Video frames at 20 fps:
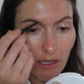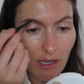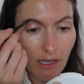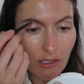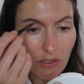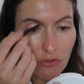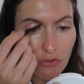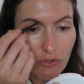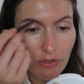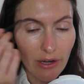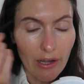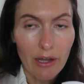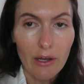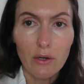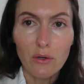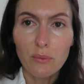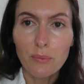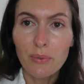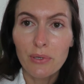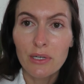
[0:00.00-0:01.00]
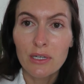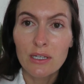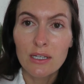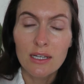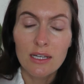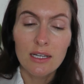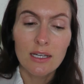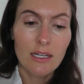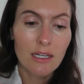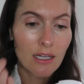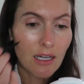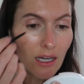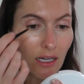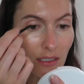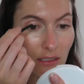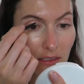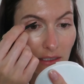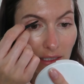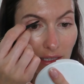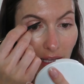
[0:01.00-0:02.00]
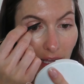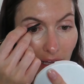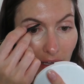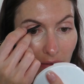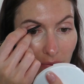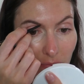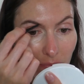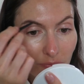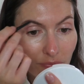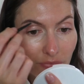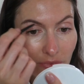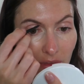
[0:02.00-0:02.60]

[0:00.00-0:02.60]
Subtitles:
extra help under there.